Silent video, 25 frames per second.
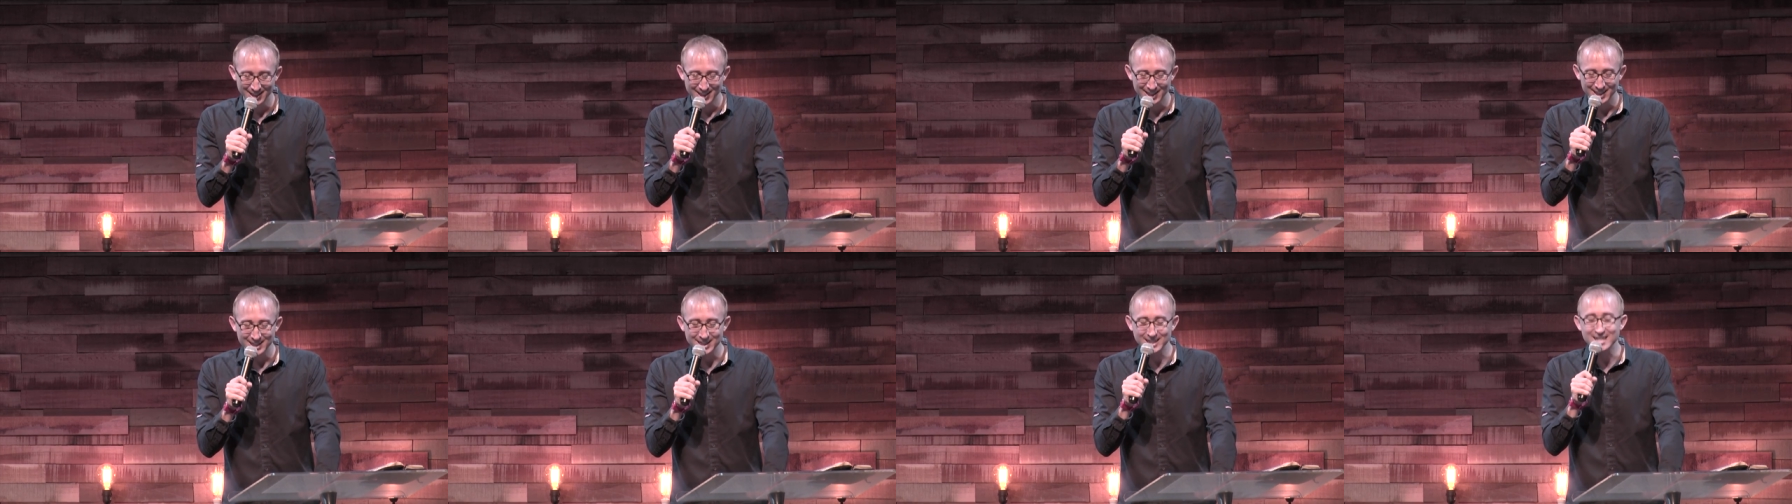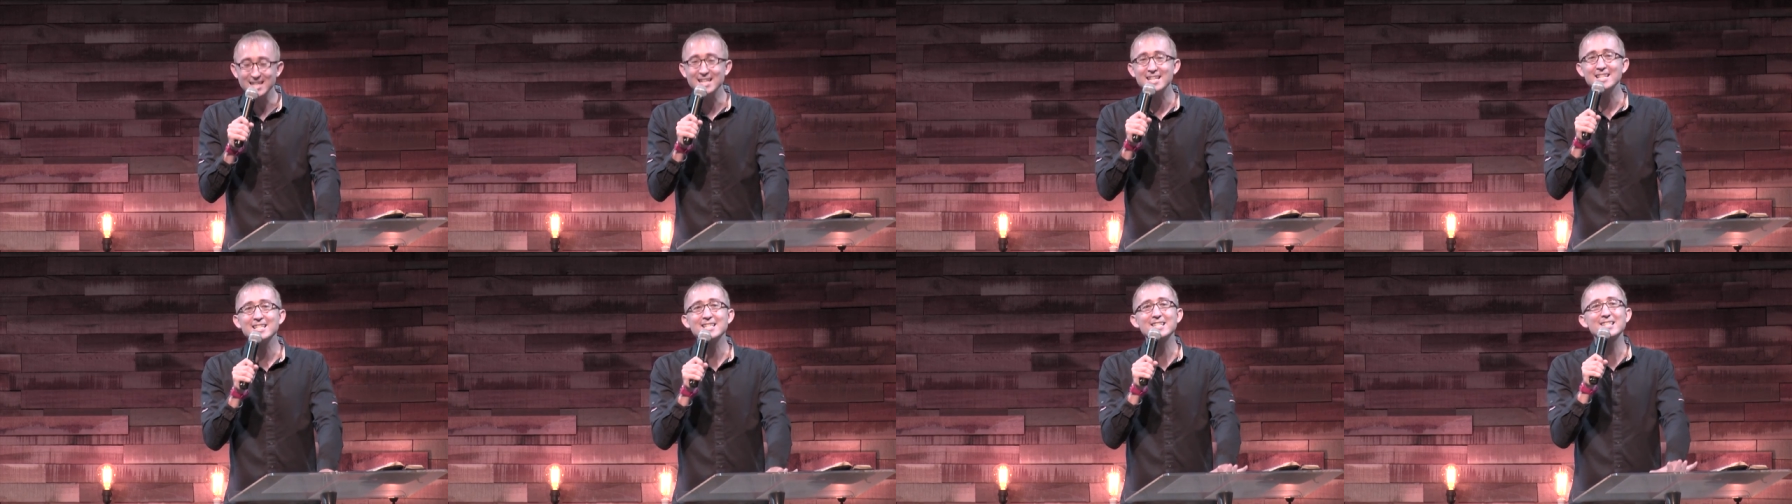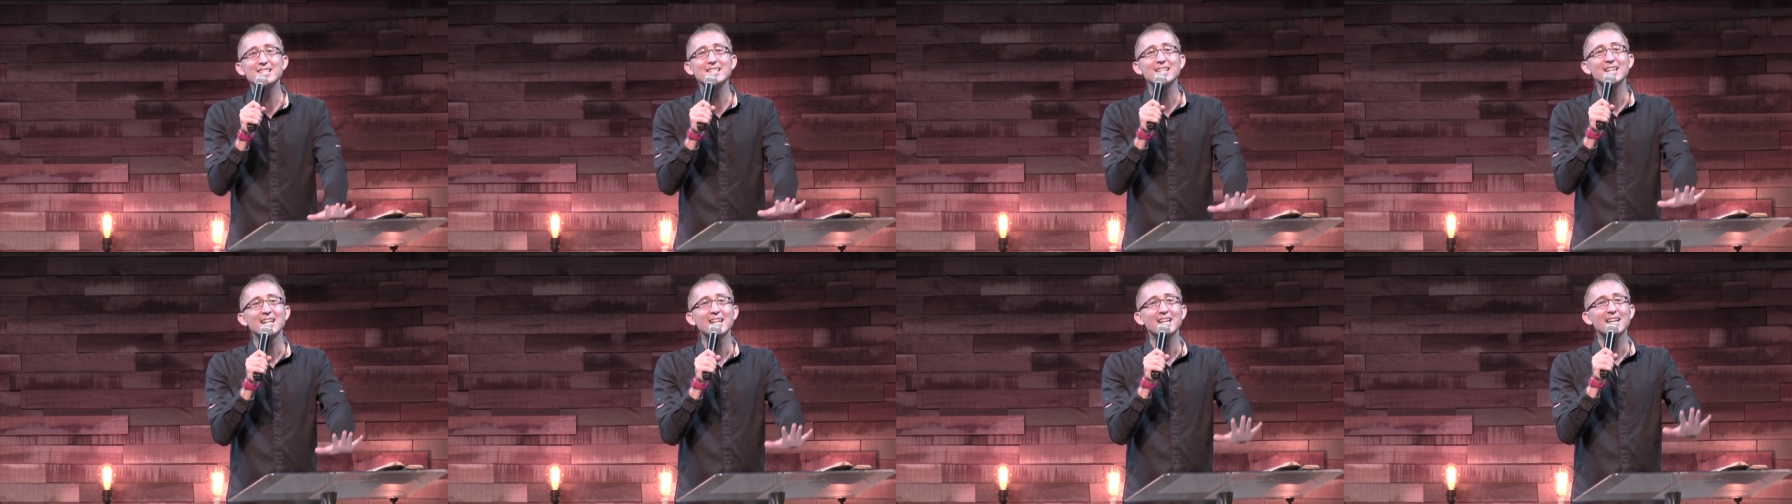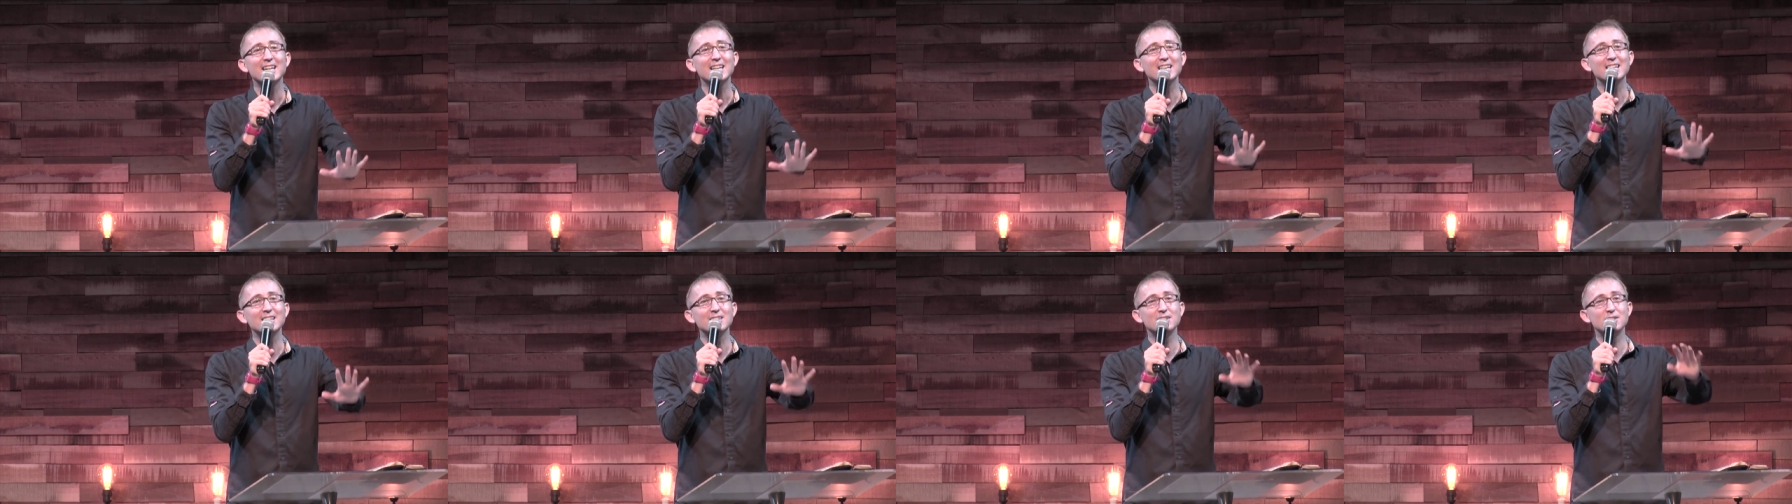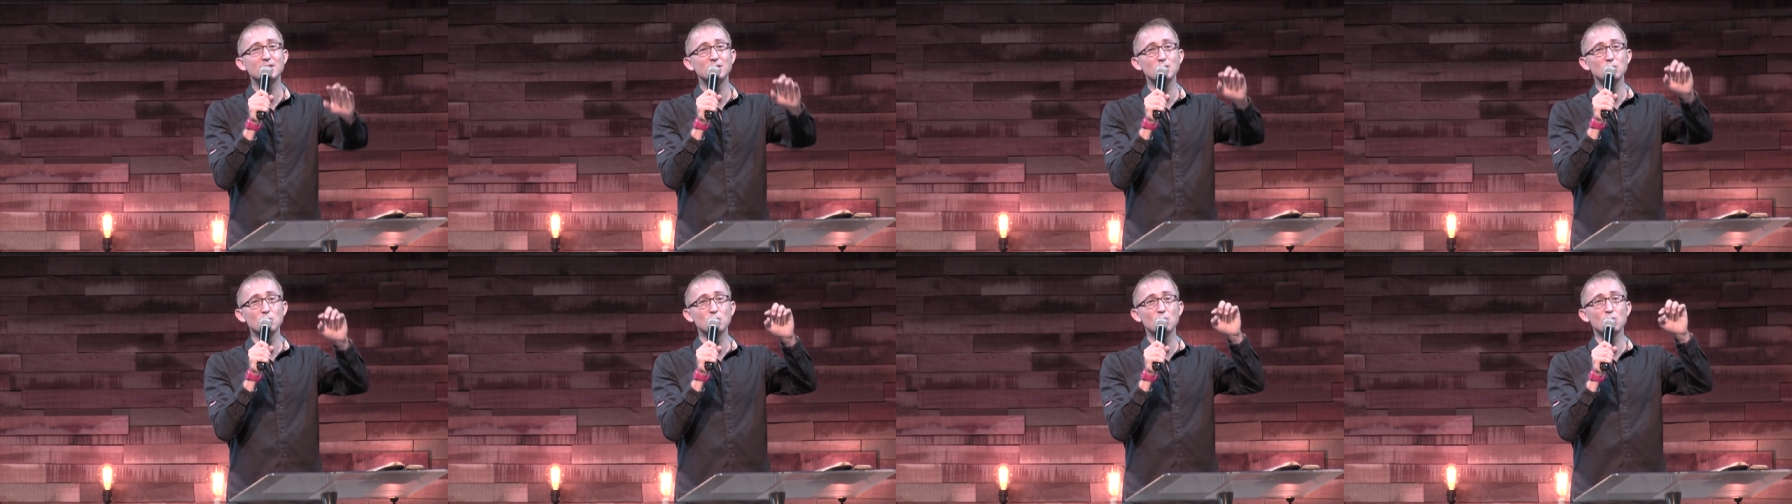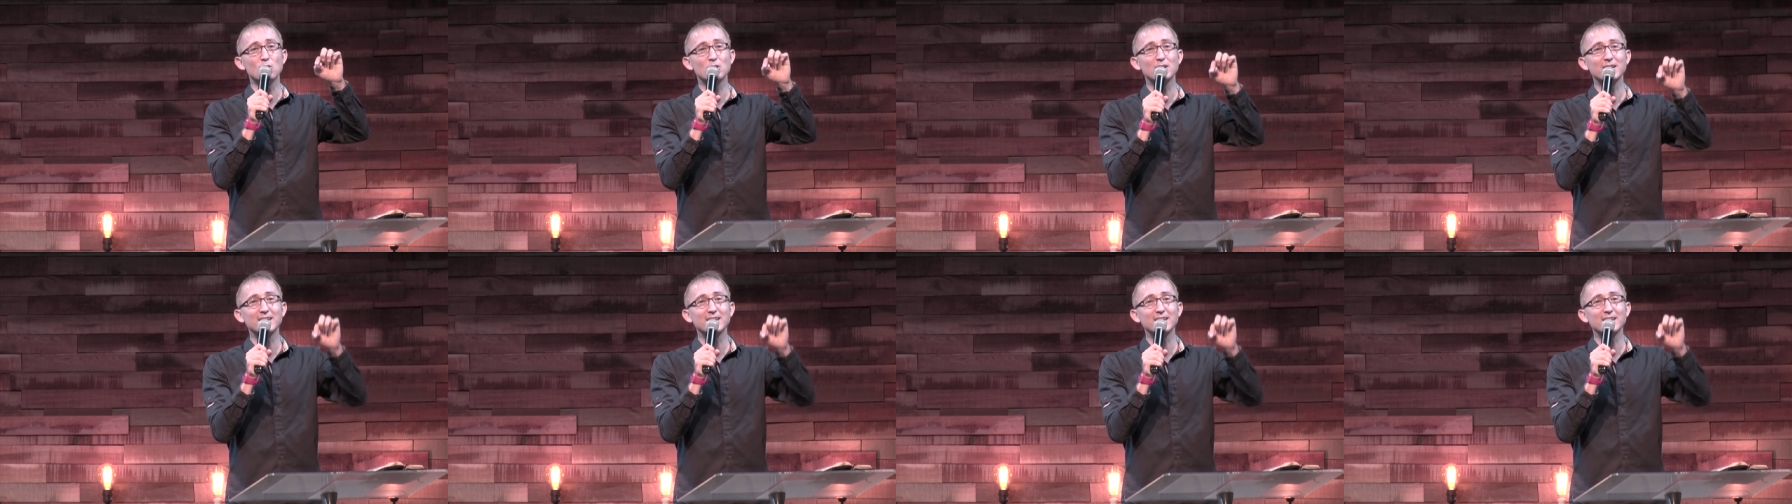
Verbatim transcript: This is your